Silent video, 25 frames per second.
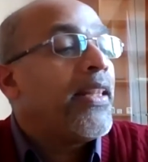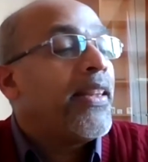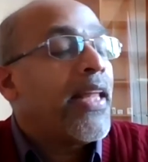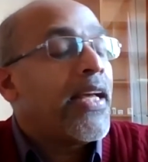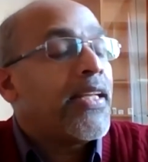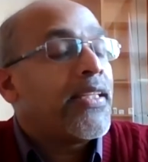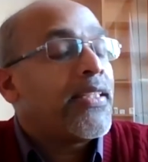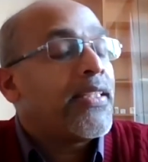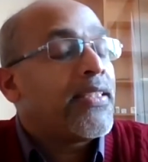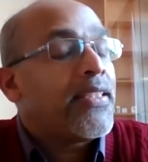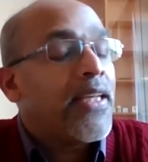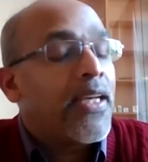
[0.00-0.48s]

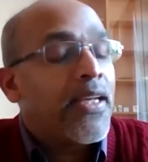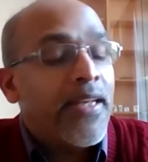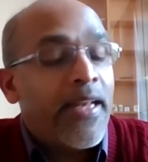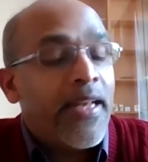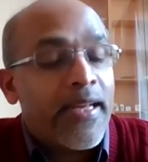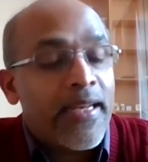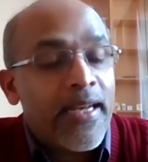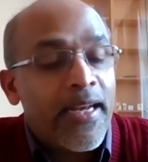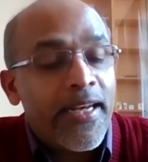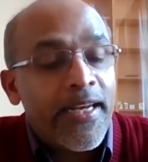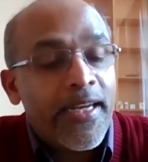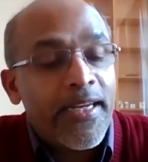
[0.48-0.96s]
that's a
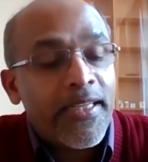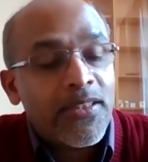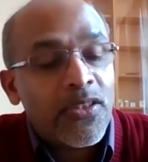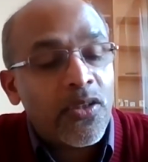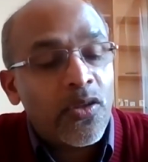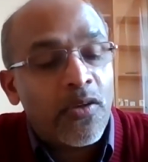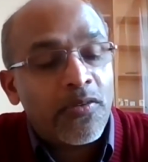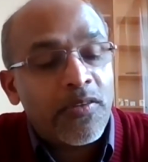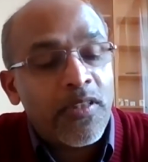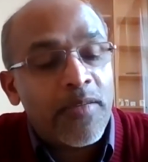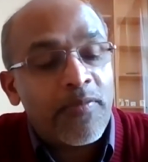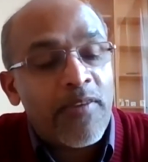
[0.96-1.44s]

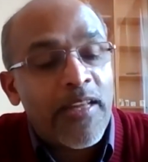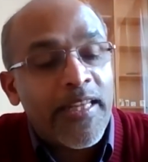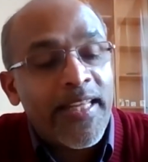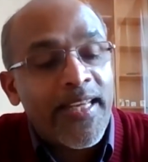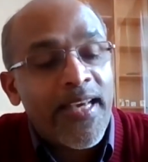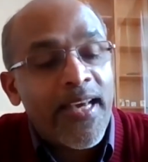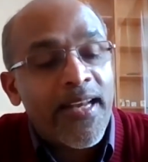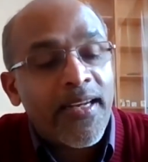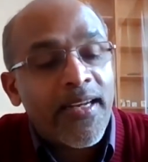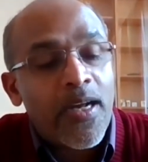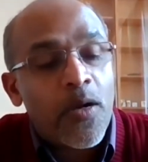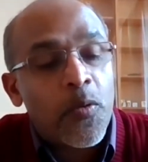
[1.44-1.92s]
declaration of the
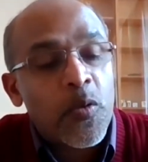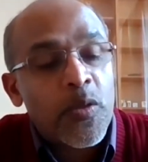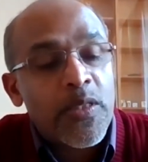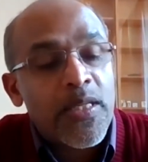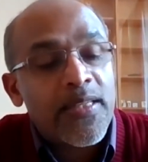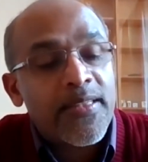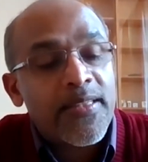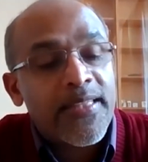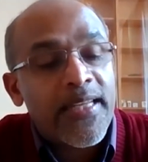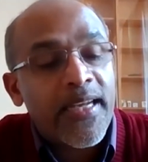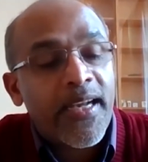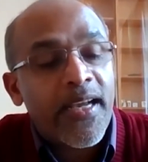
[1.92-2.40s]
Vatican
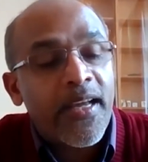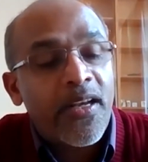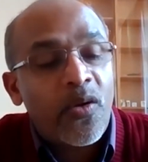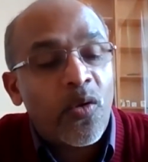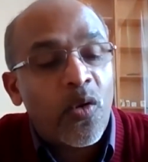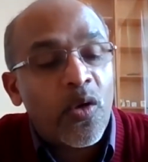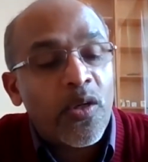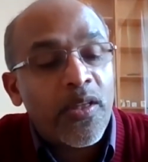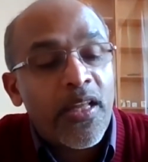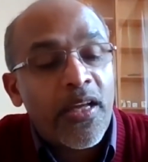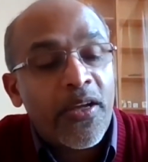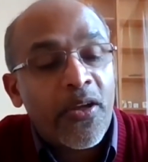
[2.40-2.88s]
Council II
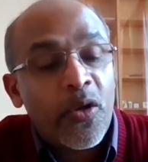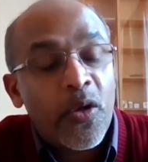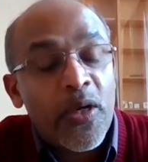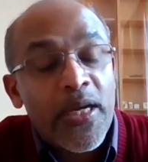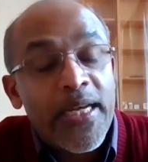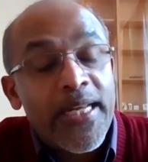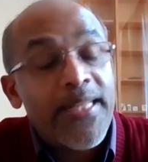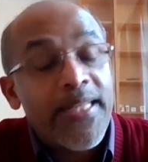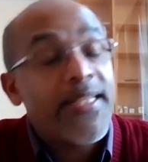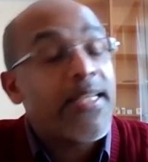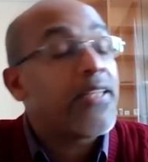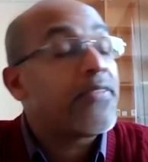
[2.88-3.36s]
on the
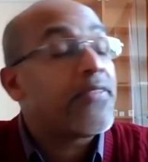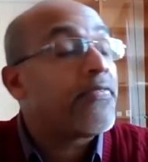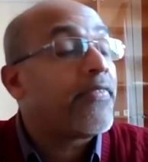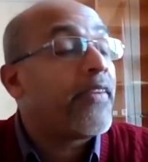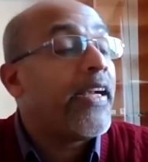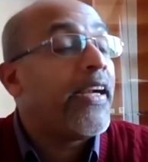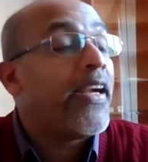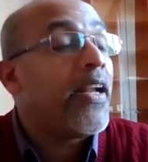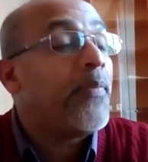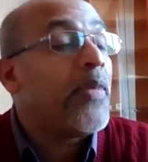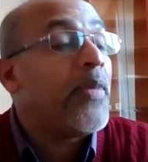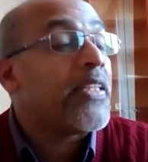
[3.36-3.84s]
religious
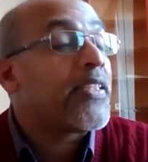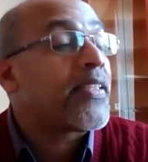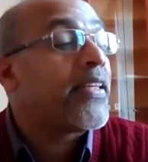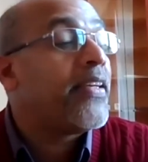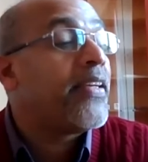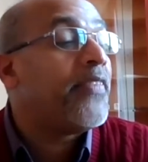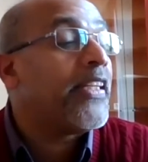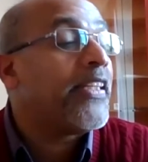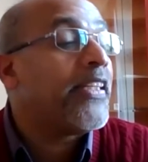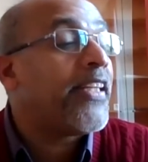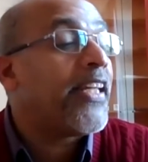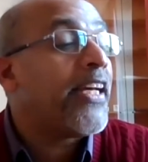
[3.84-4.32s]
freedom is
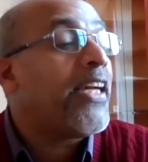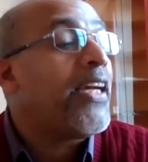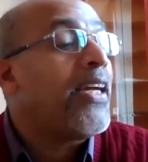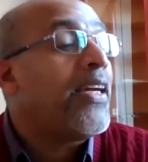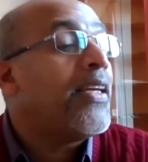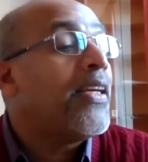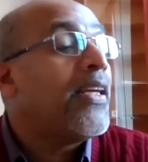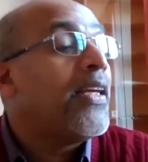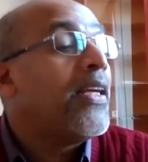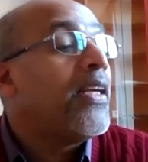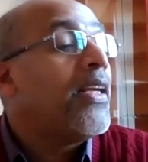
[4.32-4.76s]
given there.